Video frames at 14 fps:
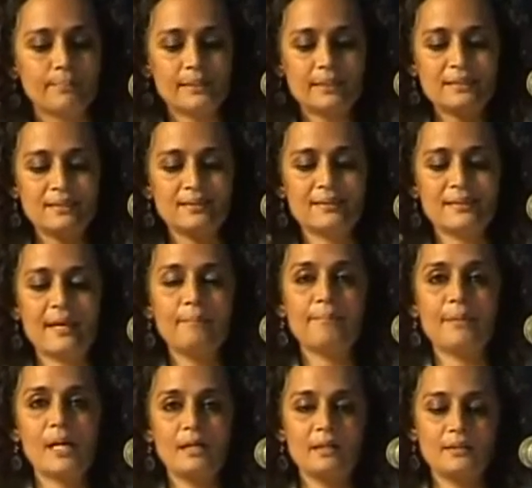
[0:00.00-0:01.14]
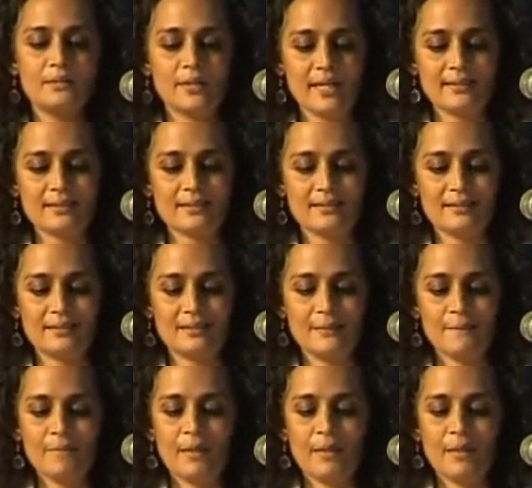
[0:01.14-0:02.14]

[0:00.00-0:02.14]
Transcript: business empire rests,